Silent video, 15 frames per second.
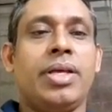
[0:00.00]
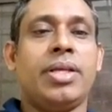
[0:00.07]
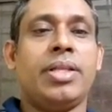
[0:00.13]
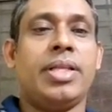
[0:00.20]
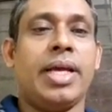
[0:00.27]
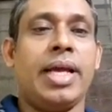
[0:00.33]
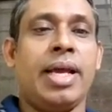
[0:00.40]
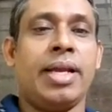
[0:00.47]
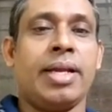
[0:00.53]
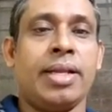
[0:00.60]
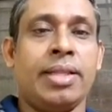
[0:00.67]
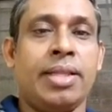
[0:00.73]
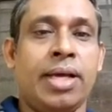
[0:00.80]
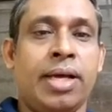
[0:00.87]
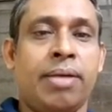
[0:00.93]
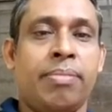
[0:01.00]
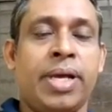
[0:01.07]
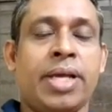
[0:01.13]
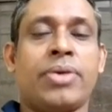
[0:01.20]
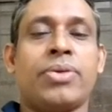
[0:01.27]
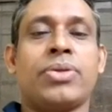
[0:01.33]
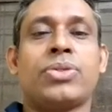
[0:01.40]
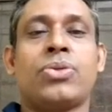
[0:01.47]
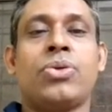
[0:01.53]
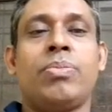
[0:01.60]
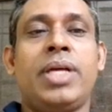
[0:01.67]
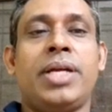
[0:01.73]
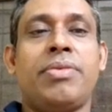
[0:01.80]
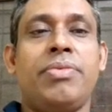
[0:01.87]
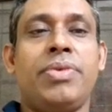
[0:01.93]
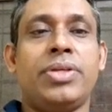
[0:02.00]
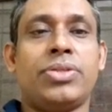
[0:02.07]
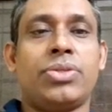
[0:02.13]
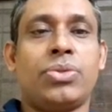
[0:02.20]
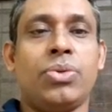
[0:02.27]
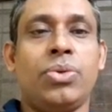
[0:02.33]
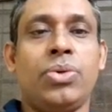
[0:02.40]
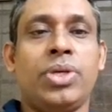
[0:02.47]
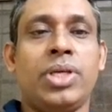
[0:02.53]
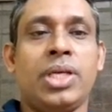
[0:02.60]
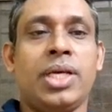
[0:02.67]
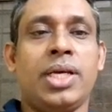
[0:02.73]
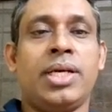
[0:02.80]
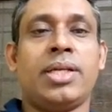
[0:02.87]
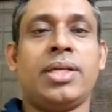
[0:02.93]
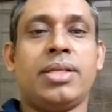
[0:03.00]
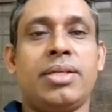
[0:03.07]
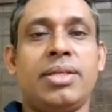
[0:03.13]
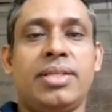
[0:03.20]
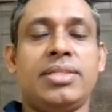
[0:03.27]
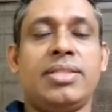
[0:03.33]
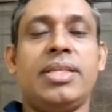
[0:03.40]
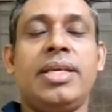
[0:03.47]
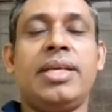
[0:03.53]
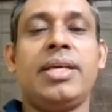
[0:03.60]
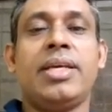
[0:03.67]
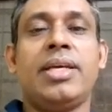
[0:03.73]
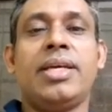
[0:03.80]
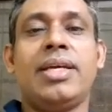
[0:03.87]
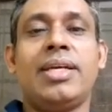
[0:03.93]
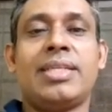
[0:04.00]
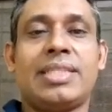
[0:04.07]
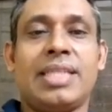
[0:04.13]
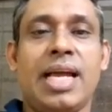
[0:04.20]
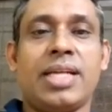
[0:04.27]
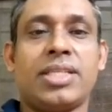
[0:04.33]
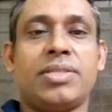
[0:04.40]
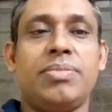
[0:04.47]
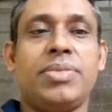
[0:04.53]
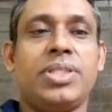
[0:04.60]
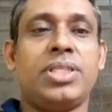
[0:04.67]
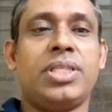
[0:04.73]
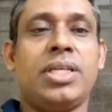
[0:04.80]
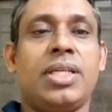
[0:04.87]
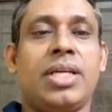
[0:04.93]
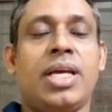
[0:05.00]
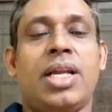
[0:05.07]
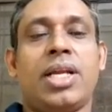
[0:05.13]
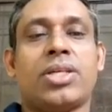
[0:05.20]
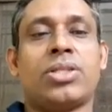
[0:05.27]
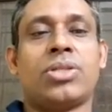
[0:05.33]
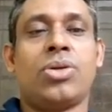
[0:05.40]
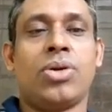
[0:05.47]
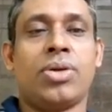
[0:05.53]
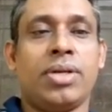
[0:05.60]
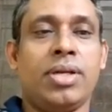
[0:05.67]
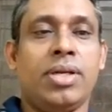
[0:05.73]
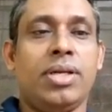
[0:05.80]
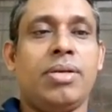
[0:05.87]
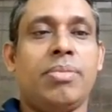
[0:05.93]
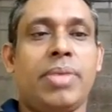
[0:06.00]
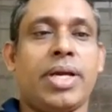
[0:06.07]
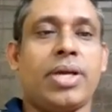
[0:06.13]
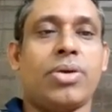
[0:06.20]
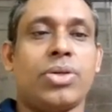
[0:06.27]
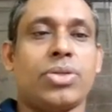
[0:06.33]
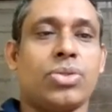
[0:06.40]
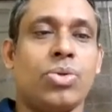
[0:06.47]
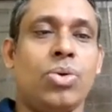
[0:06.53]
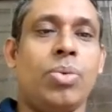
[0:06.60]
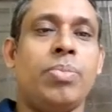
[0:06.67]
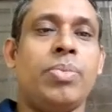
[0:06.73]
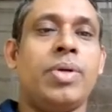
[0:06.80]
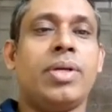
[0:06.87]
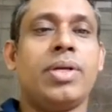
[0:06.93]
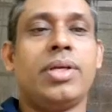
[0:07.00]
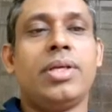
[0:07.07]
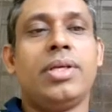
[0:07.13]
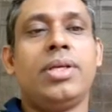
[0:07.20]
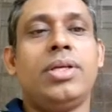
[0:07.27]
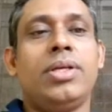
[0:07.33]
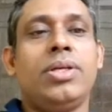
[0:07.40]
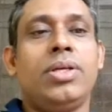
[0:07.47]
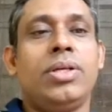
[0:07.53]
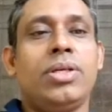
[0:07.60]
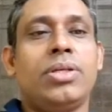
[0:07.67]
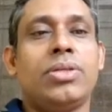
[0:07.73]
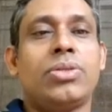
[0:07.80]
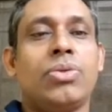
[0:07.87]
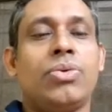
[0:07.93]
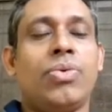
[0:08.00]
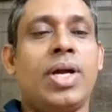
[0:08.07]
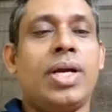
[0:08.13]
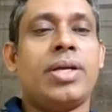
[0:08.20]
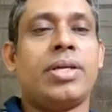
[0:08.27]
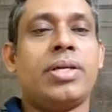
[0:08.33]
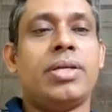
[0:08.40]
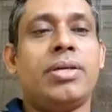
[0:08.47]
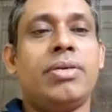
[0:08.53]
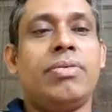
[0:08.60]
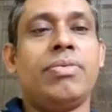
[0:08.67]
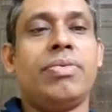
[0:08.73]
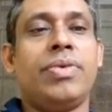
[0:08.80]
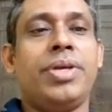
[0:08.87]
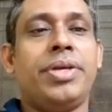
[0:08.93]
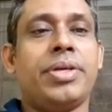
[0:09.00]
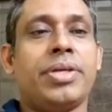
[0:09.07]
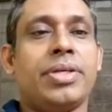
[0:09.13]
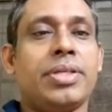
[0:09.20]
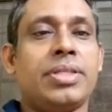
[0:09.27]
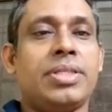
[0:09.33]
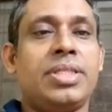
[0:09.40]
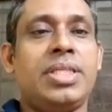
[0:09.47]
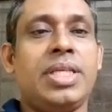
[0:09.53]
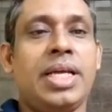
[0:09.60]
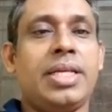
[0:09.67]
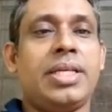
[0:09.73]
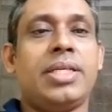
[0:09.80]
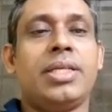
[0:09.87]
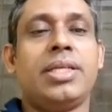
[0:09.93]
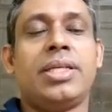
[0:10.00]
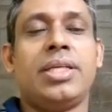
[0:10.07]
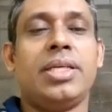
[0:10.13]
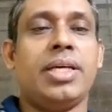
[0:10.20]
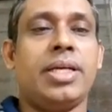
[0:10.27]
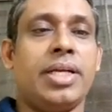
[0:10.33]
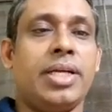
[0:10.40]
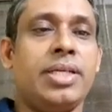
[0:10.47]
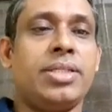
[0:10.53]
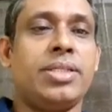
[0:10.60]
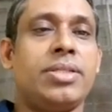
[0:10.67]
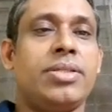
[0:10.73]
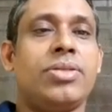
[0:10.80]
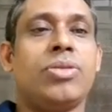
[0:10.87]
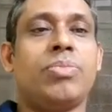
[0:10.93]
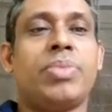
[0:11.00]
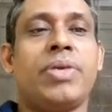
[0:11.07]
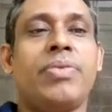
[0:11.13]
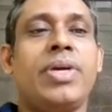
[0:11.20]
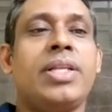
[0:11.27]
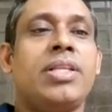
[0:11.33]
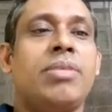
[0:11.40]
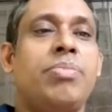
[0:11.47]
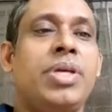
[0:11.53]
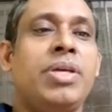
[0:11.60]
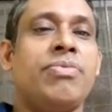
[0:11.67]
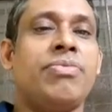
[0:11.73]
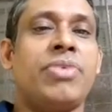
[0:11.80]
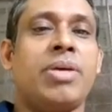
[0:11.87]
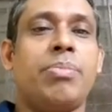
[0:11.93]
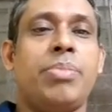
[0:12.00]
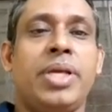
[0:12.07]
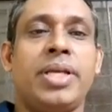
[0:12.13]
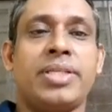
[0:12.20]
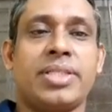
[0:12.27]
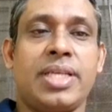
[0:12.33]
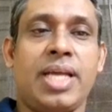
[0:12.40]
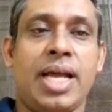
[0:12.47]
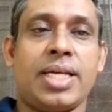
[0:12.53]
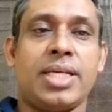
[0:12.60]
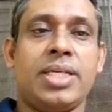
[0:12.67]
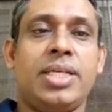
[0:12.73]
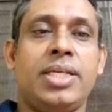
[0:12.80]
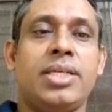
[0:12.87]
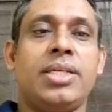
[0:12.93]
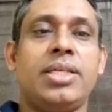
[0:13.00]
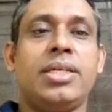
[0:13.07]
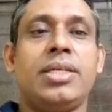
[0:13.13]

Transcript: the microscope that we saw here is the transmission electron microscope. So what we said here is, to prevent the beam from being scattered,